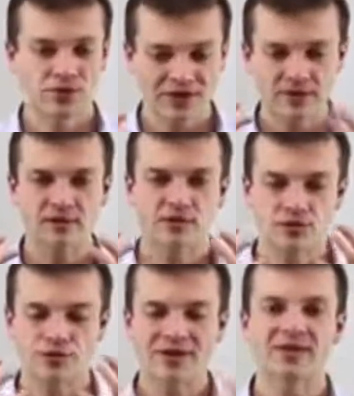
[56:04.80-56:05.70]
you create
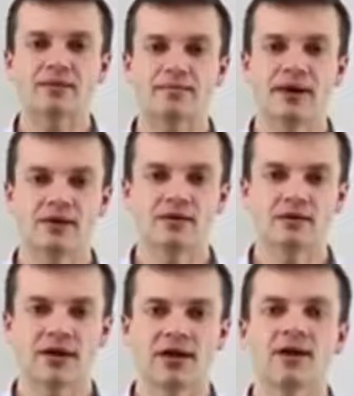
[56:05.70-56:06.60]
a
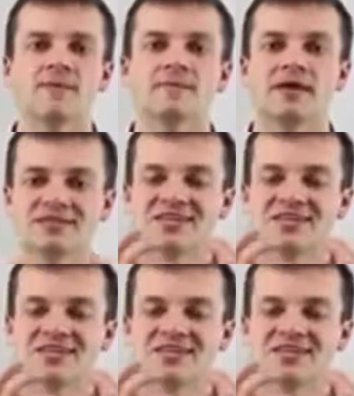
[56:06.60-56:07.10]
campaign, okay?